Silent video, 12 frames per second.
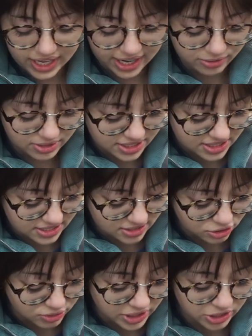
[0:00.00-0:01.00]
I was
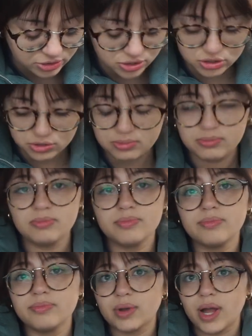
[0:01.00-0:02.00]
doing YouTube.
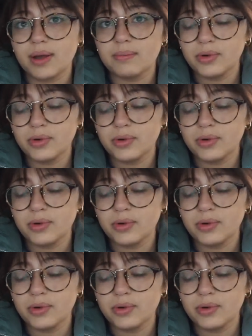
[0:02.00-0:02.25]
Um,